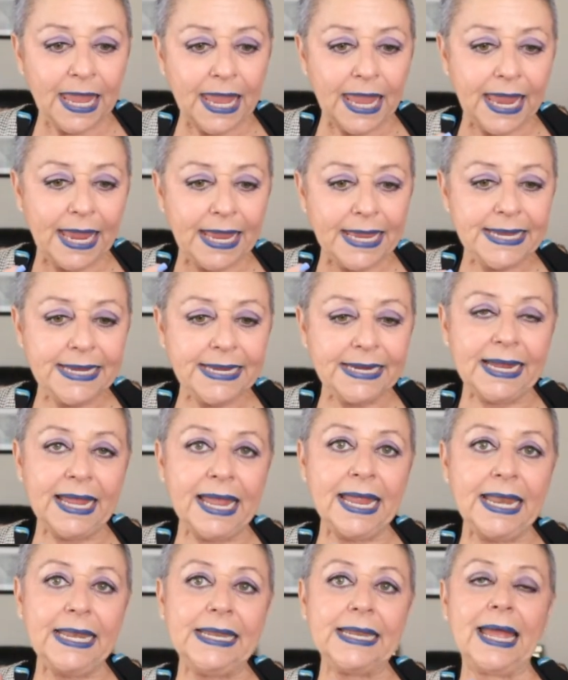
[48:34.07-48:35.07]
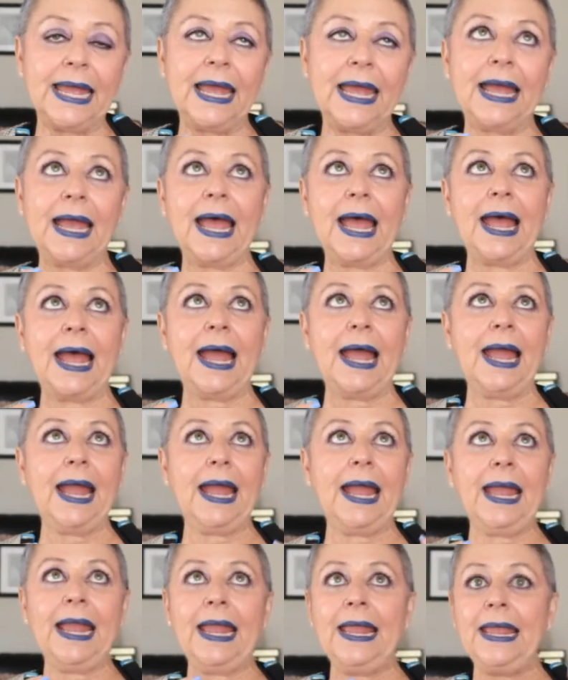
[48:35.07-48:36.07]
And
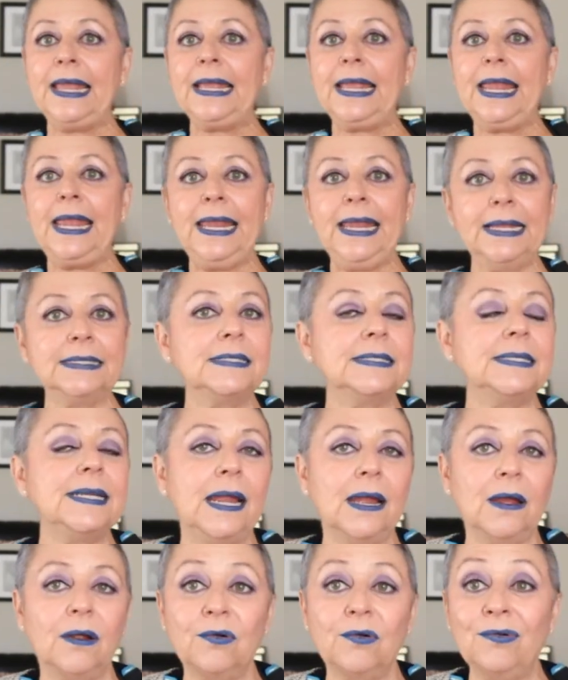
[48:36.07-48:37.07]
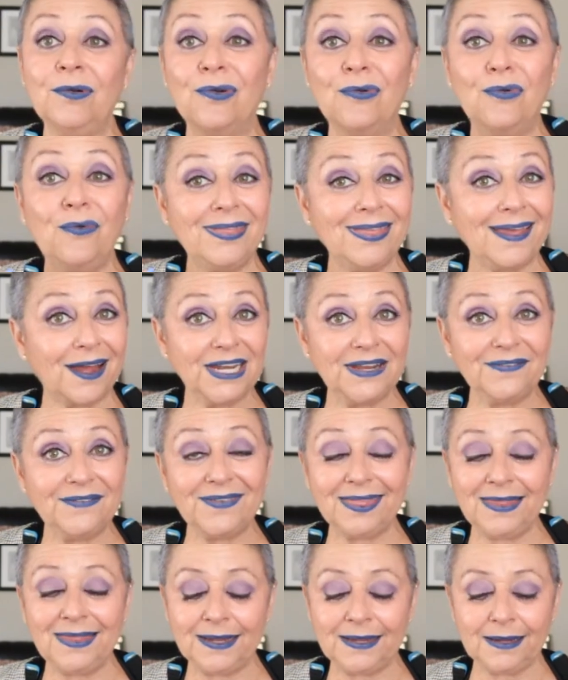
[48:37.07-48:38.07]
I, hands down, without
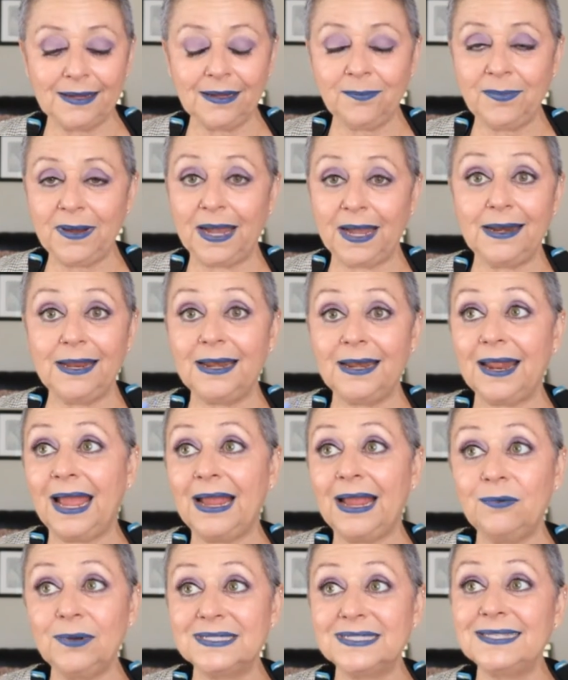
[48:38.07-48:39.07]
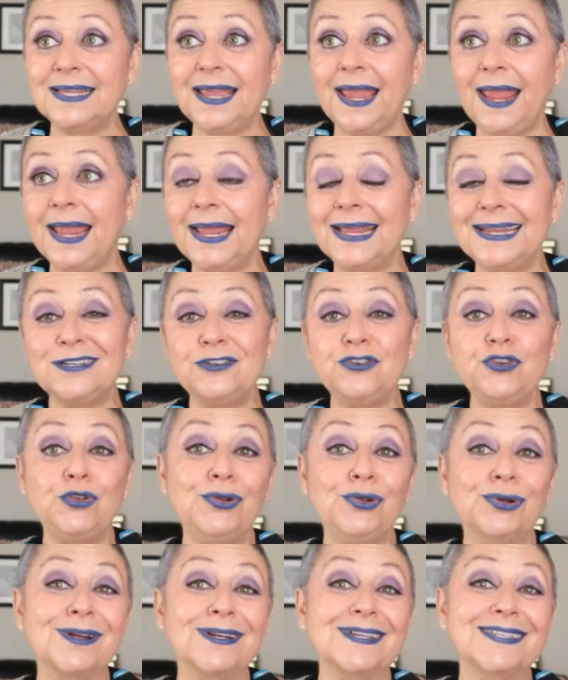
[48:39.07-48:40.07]
even thinking about it, I would say New
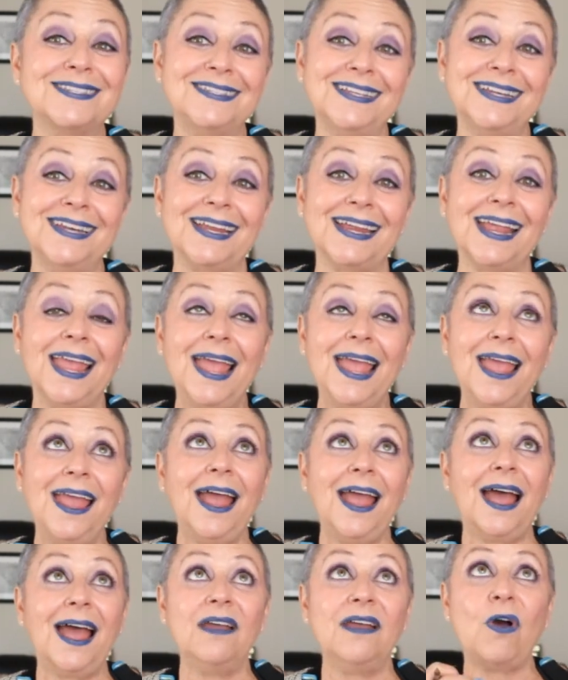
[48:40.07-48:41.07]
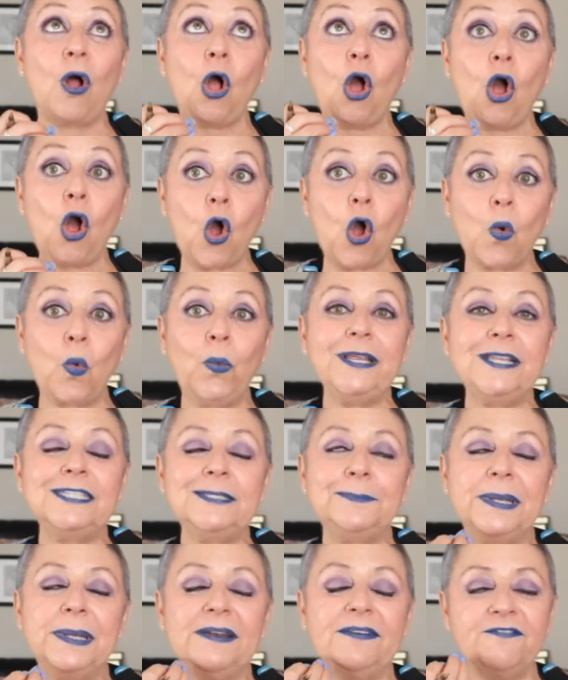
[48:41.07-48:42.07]
York City. I've always
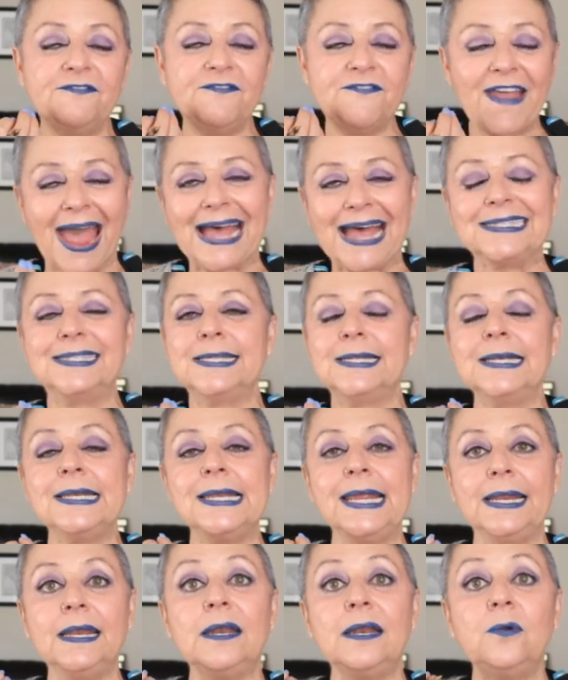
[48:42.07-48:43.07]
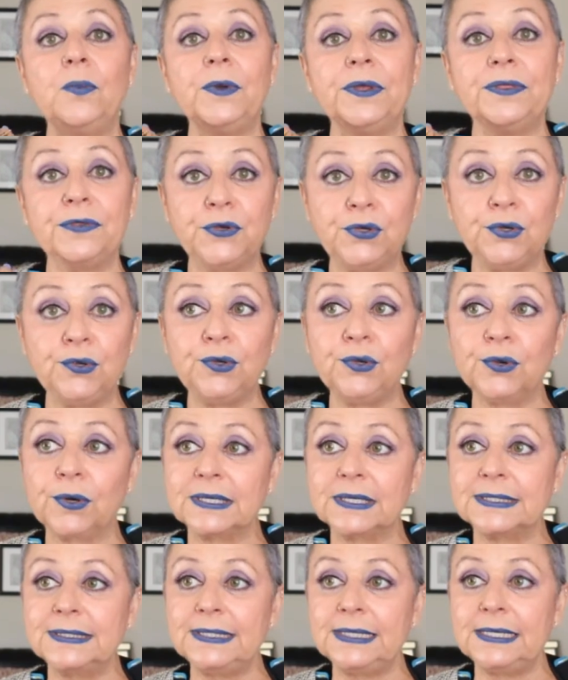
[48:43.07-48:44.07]
been fascinated with New
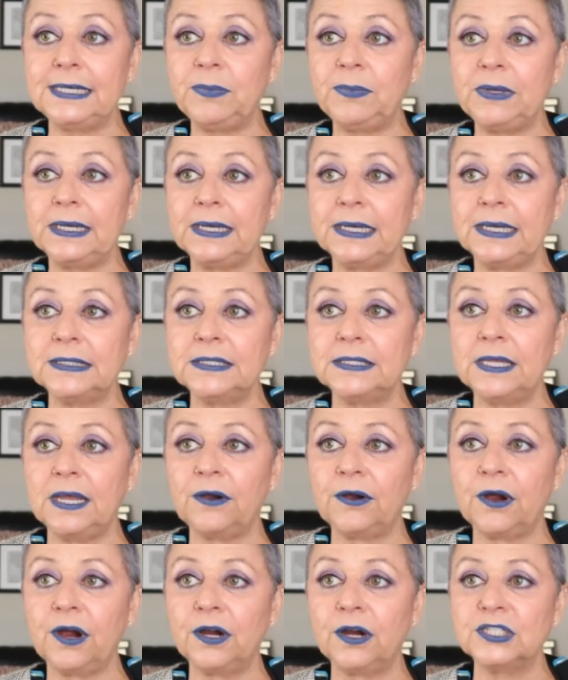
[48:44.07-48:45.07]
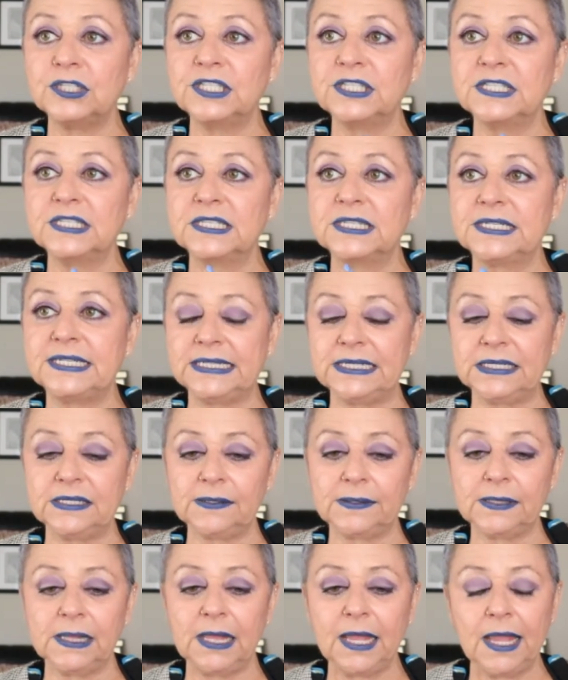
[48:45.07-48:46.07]
York City because there are still